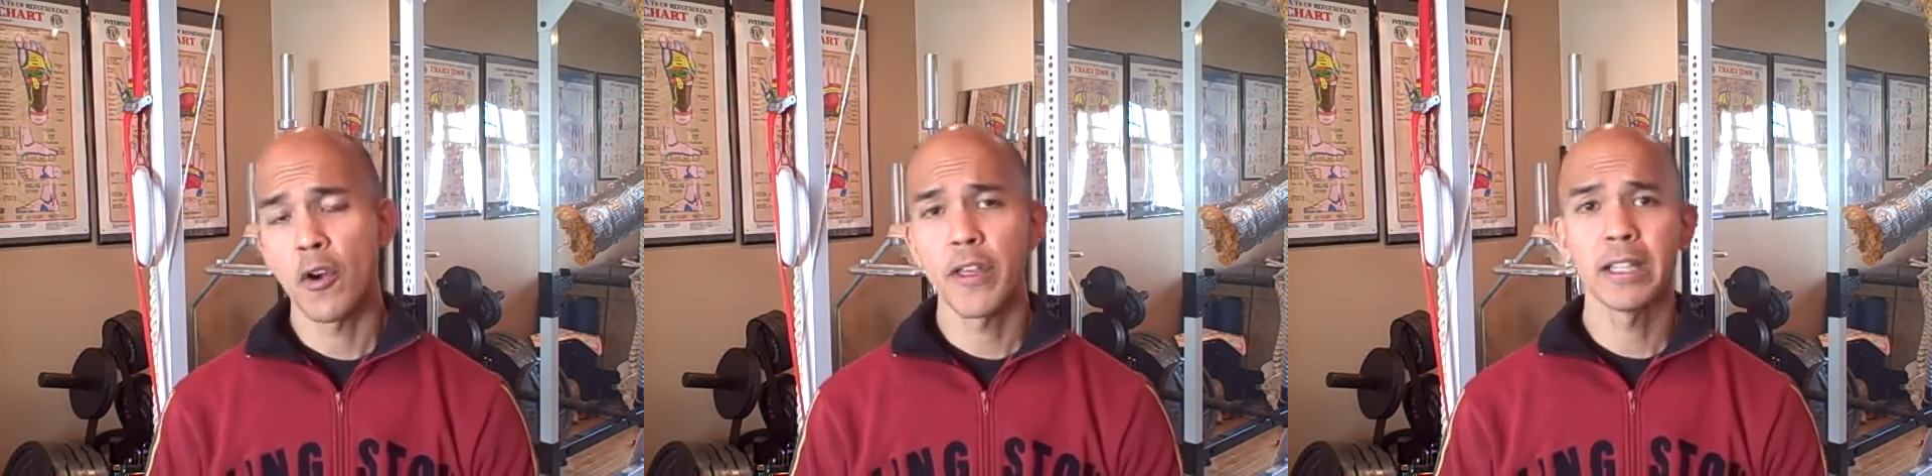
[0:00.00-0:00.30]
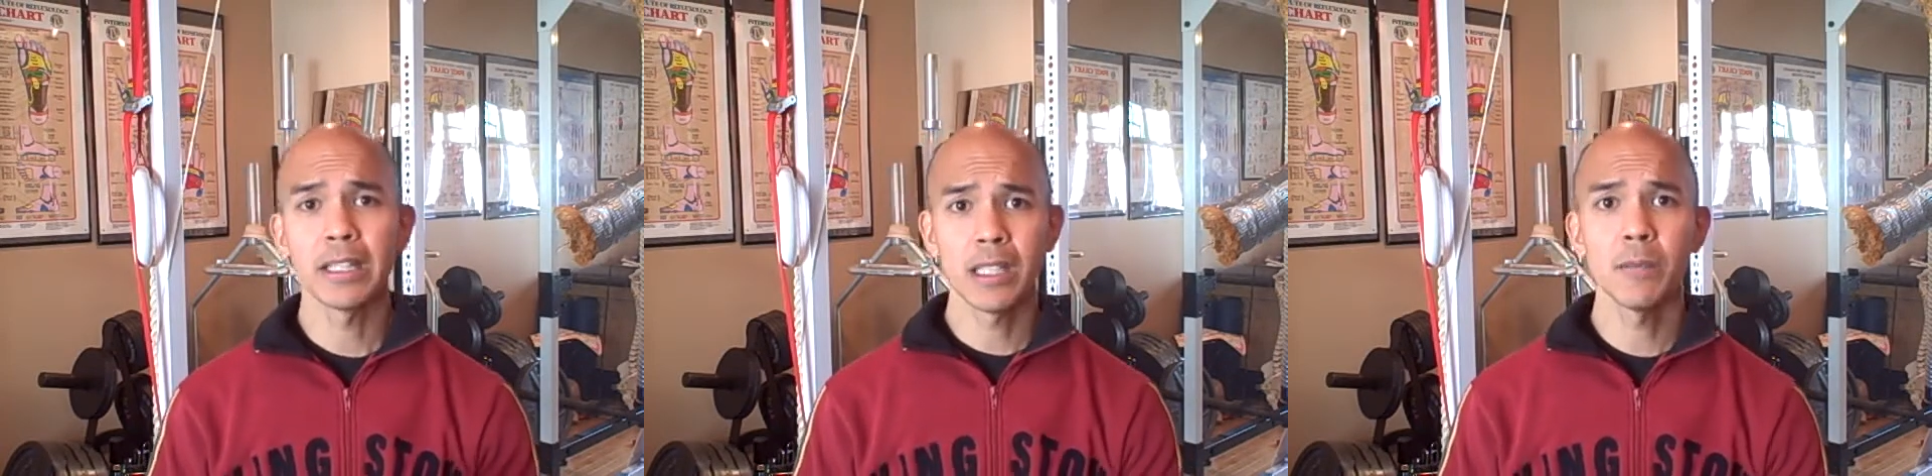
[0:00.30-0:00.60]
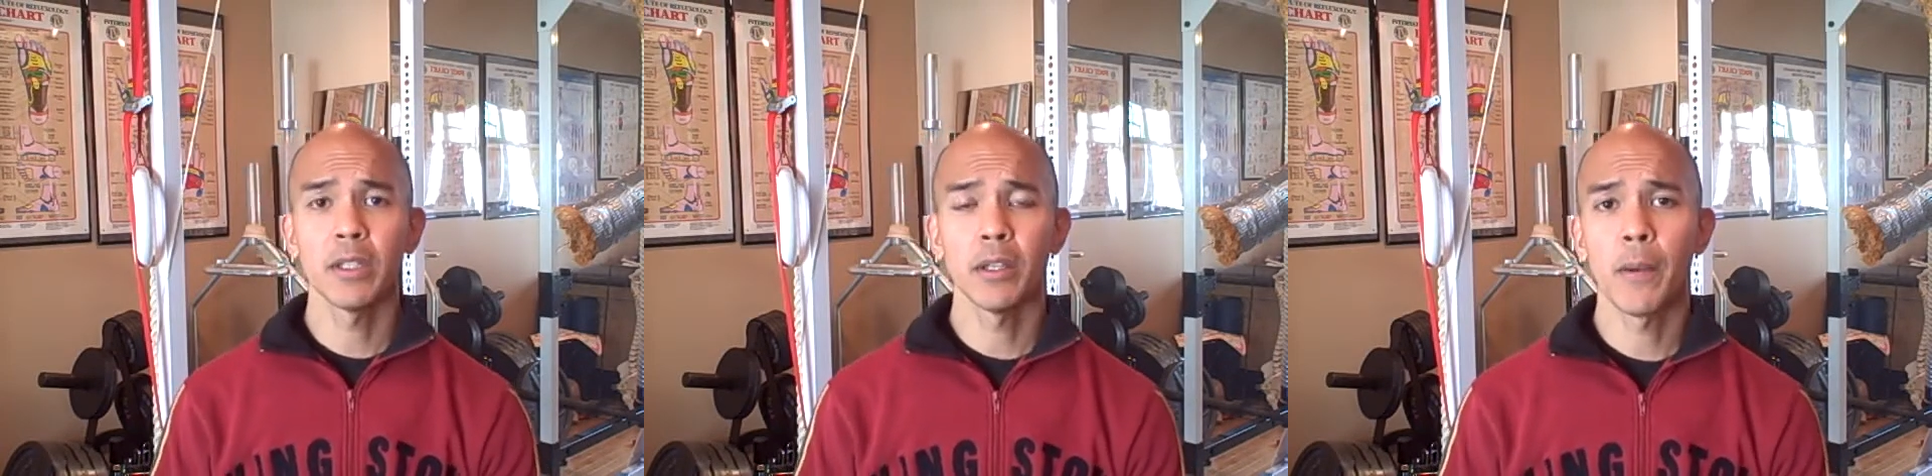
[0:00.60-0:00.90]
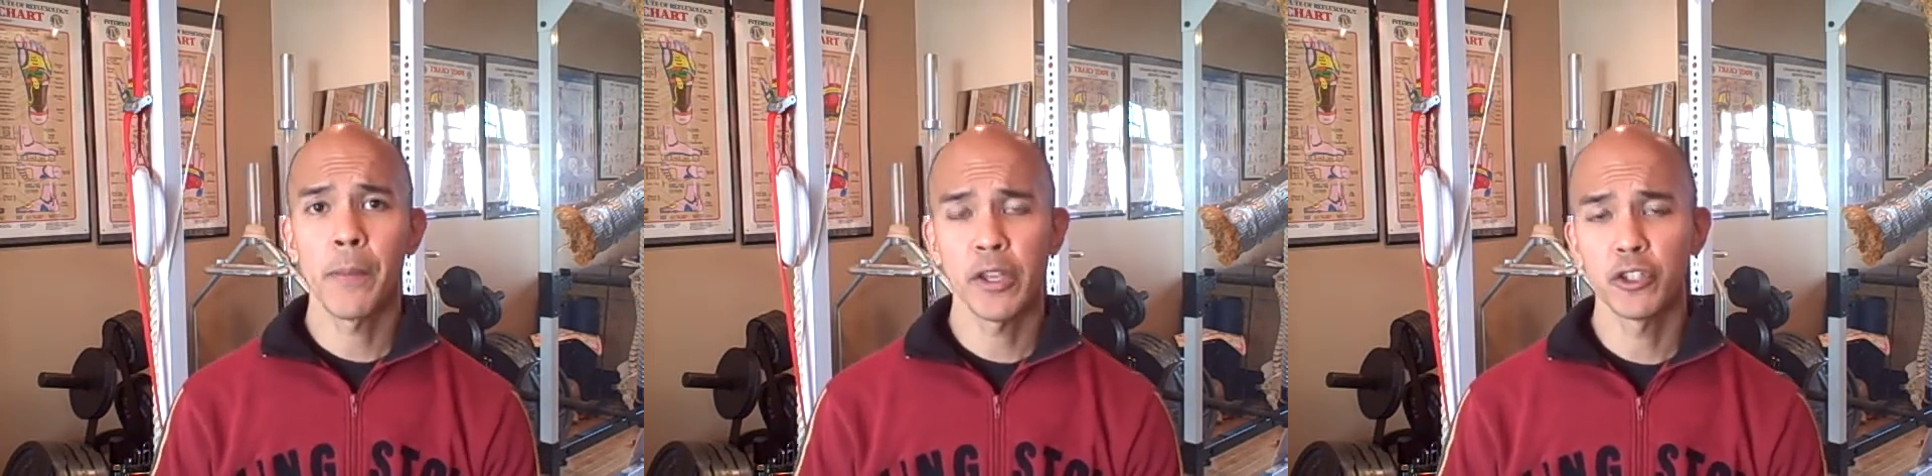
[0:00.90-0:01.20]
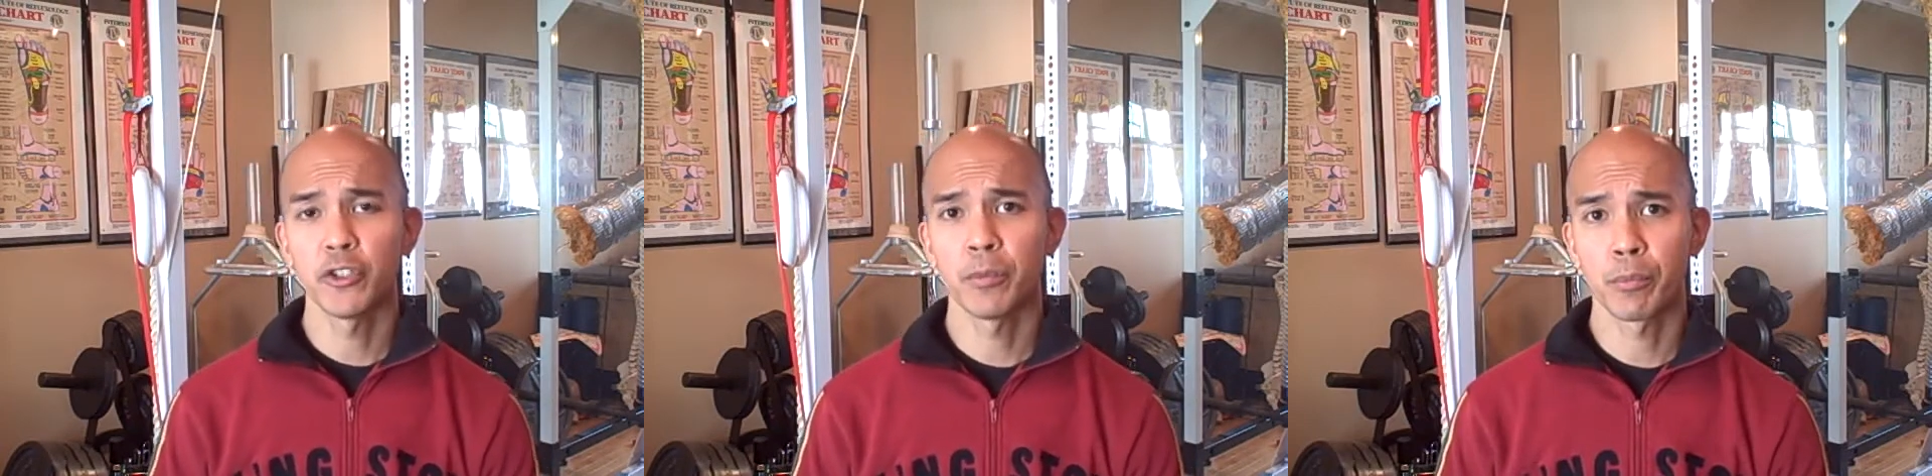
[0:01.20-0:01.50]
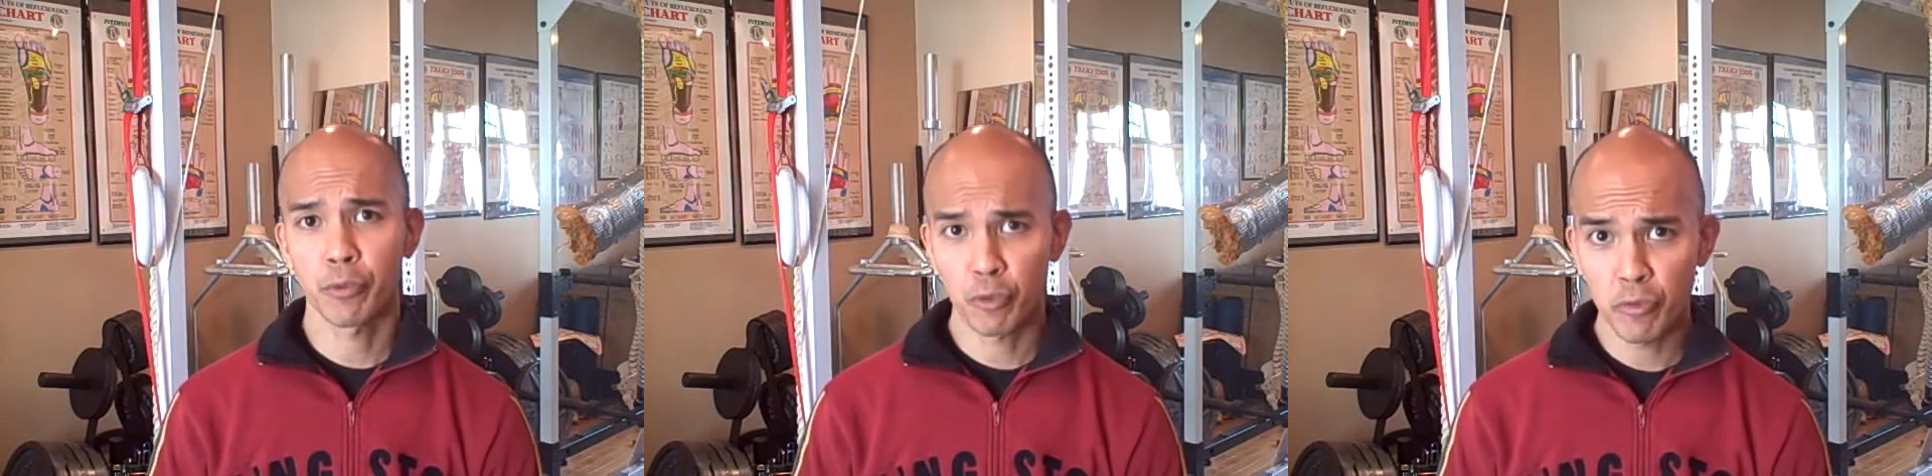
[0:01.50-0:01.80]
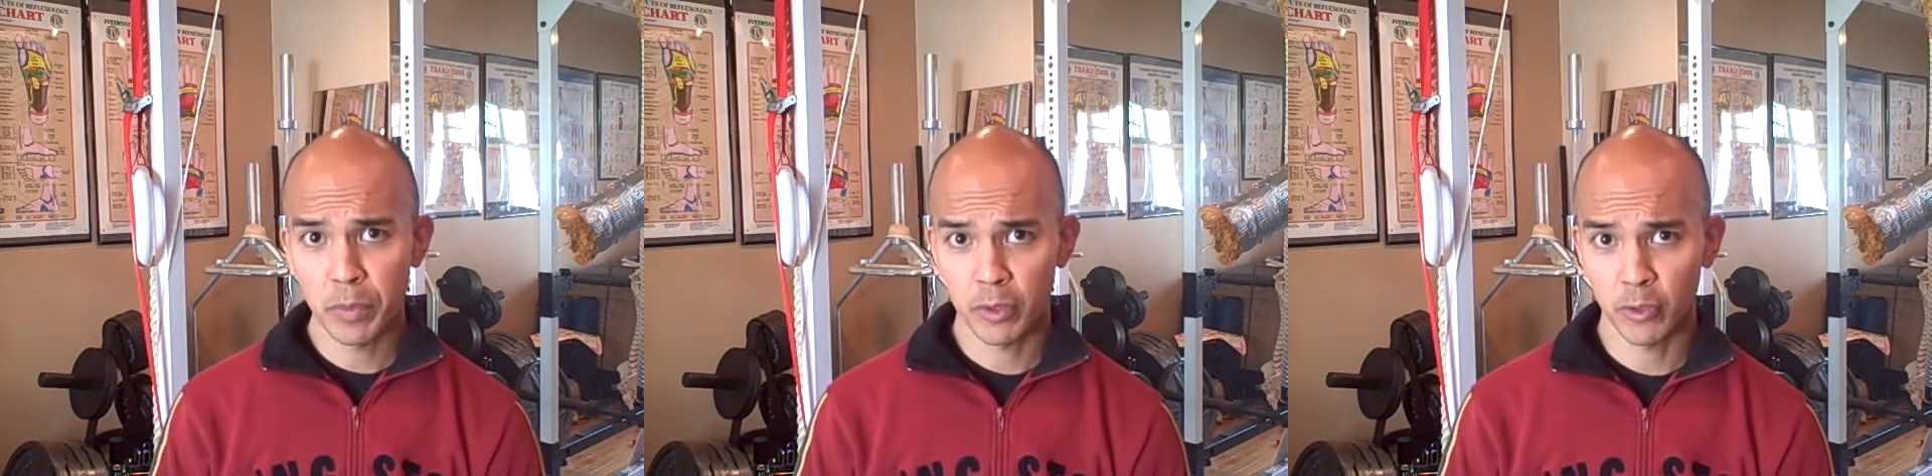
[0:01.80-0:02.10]
They limit a patient's
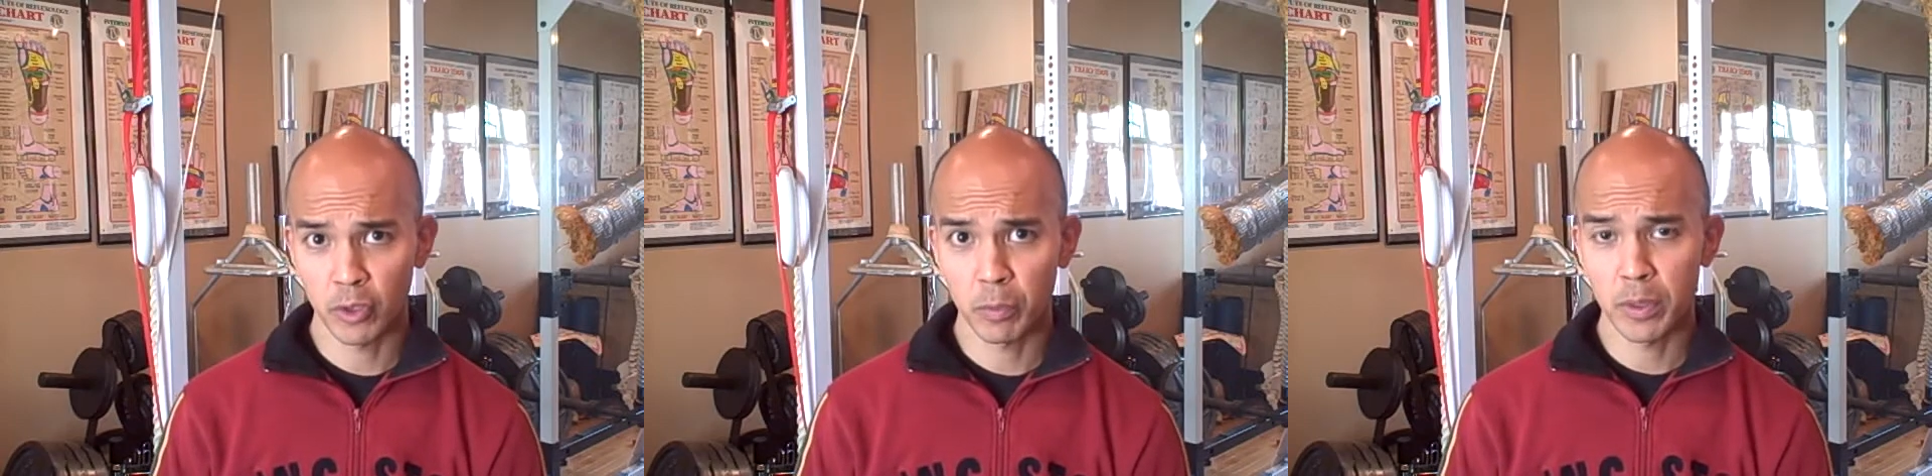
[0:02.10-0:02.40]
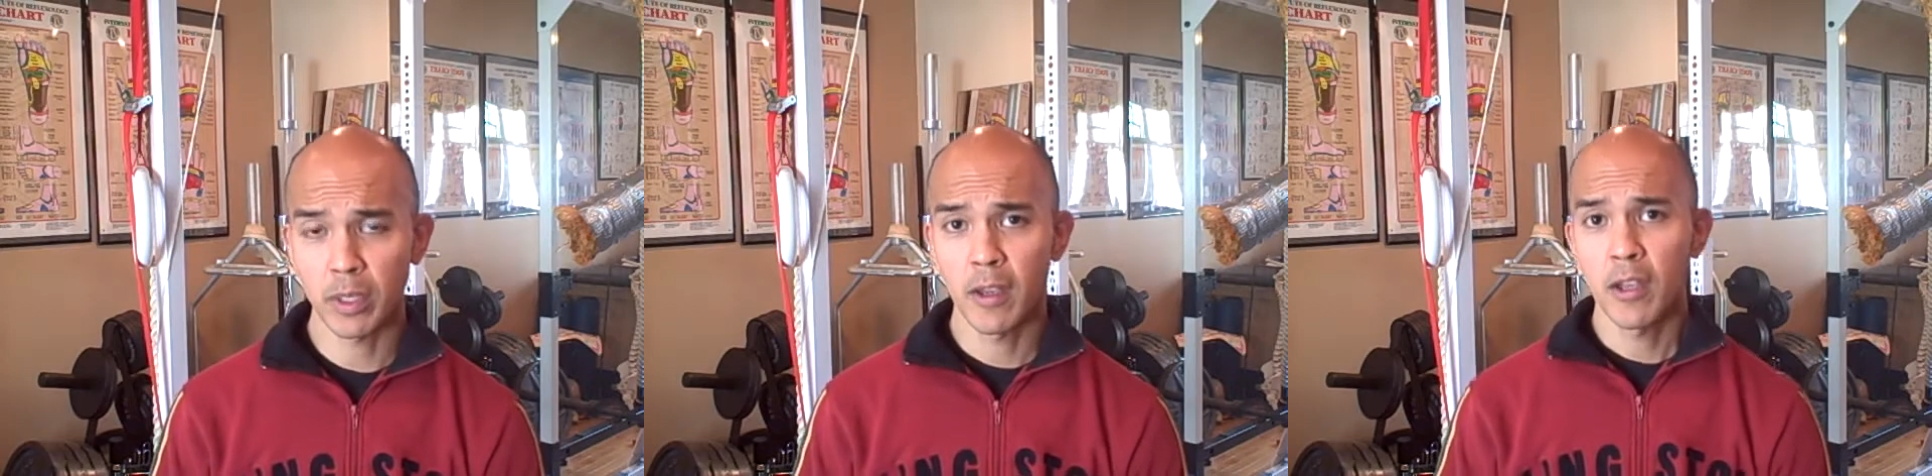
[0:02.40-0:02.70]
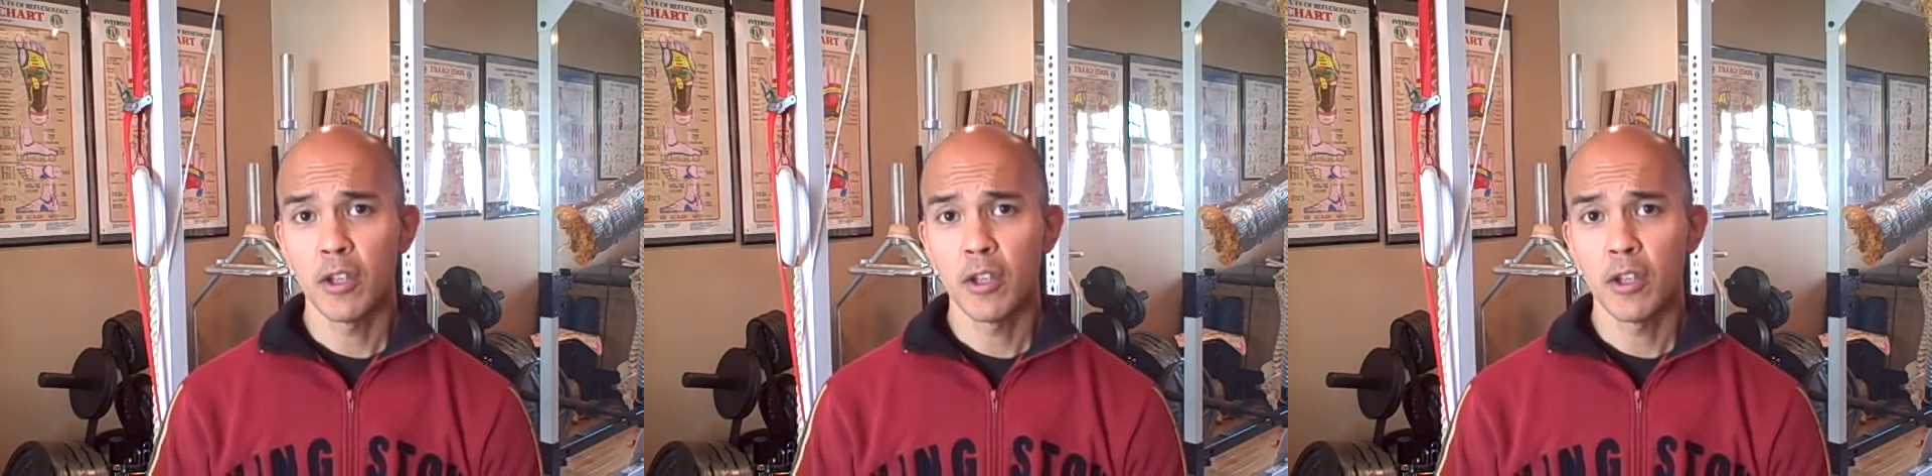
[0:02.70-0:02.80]
improvement, so to speak.